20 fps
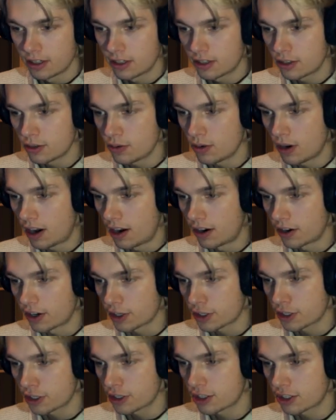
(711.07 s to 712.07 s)
to our
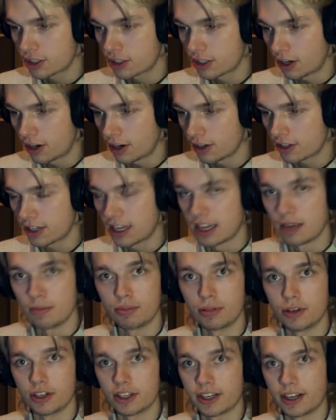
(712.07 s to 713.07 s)
start
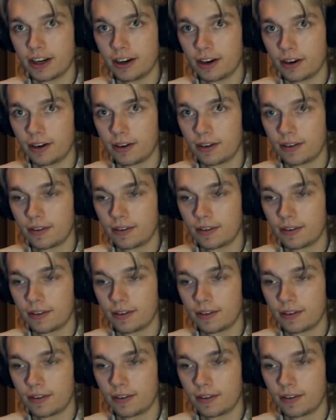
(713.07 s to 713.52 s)
input here.